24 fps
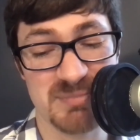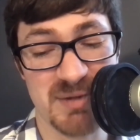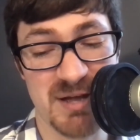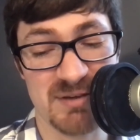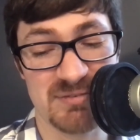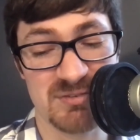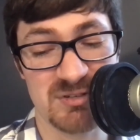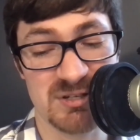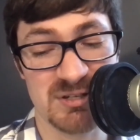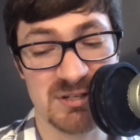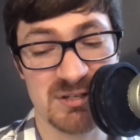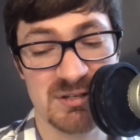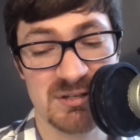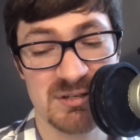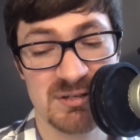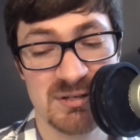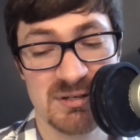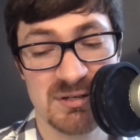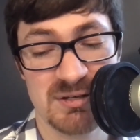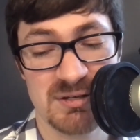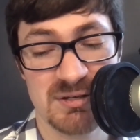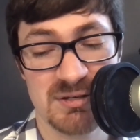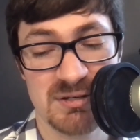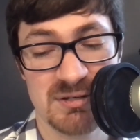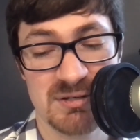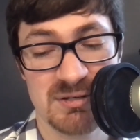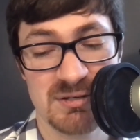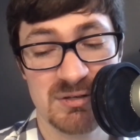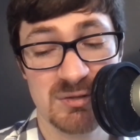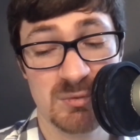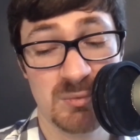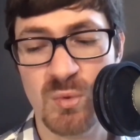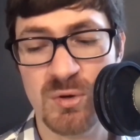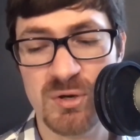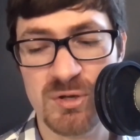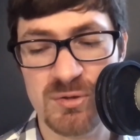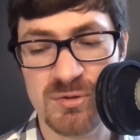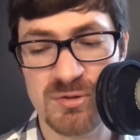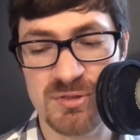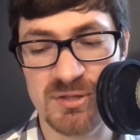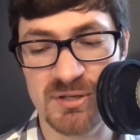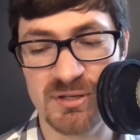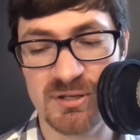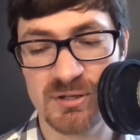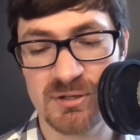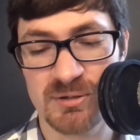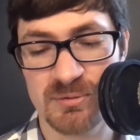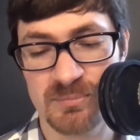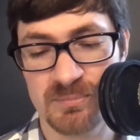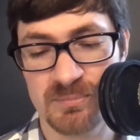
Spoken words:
poverty. What do you think?